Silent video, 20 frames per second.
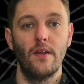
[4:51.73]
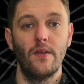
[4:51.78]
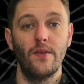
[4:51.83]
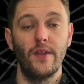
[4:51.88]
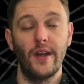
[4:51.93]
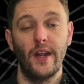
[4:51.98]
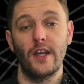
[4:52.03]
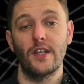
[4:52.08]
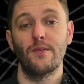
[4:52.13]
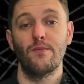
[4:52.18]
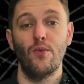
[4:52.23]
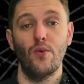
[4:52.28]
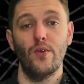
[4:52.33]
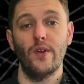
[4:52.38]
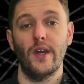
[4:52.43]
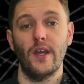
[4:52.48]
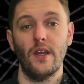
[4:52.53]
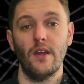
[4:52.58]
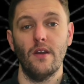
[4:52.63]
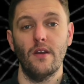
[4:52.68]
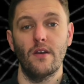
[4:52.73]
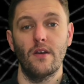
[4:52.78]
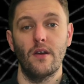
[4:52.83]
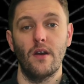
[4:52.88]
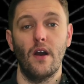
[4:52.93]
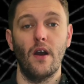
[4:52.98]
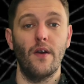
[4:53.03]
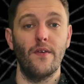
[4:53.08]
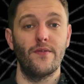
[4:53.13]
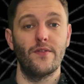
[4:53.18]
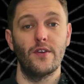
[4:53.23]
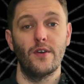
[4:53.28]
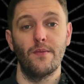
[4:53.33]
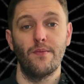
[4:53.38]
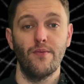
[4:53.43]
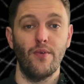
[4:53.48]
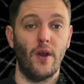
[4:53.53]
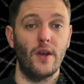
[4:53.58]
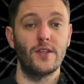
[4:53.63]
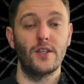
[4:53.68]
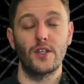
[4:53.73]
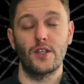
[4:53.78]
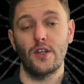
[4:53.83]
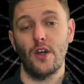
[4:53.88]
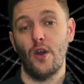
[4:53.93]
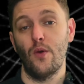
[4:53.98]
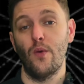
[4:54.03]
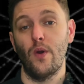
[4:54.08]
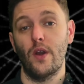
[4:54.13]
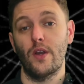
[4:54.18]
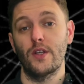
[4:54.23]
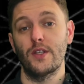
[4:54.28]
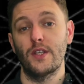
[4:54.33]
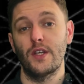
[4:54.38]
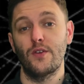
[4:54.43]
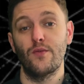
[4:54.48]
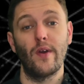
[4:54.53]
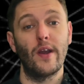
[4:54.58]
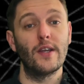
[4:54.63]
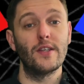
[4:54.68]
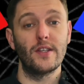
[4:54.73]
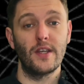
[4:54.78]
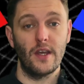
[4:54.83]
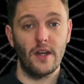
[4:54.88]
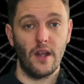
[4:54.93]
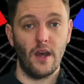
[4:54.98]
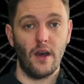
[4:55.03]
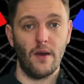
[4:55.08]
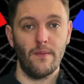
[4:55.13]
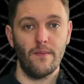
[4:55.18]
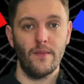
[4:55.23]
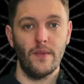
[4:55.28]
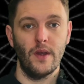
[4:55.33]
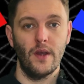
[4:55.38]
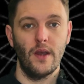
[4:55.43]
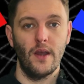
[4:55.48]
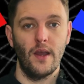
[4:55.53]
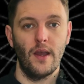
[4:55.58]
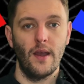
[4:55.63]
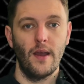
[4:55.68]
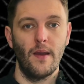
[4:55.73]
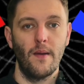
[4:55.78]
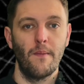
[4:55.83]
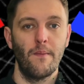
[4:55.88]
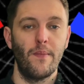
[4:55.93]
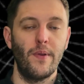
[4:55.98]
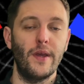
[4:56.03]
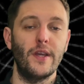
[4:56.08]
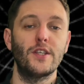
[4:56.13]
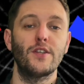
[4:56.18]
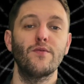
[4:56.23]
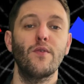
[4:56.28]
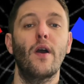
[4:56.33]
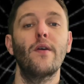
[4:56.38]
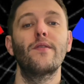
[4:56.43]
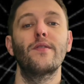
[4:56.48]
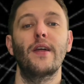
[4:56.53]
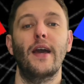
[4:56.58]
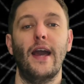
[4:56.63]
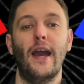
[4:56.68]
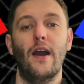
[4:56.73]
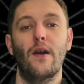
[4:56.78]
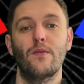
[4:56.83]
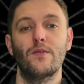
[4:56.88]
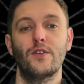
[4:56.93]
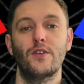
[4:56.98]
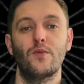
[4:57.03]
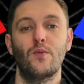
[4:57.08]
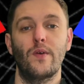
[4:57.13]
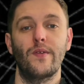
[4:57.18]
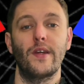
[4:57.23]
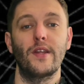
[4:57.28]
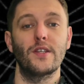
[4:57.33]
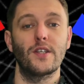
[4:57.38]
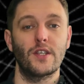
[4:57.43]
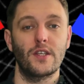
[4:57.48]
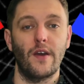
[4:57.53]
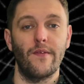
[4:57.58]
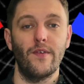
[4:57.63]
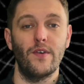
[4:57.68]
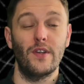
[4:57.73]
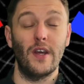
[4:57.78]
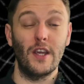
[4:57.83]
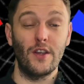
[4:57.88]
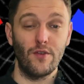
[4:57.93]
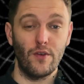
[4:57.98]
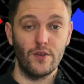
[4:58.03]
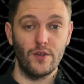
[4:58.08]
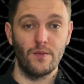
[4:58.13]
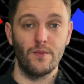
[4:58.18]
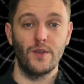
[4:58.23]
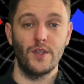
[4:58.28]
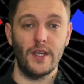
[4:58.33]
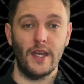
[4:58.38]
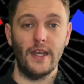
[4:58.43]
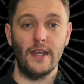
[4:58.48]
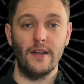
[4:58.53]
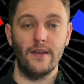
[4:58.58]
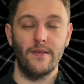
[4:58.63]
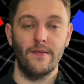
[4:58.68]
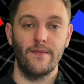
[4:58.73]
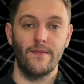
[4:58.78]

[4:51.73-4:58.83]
The next morning, after Price's co-workers had raised the alarm, police arrived at the house where they discovered a gruesome scene.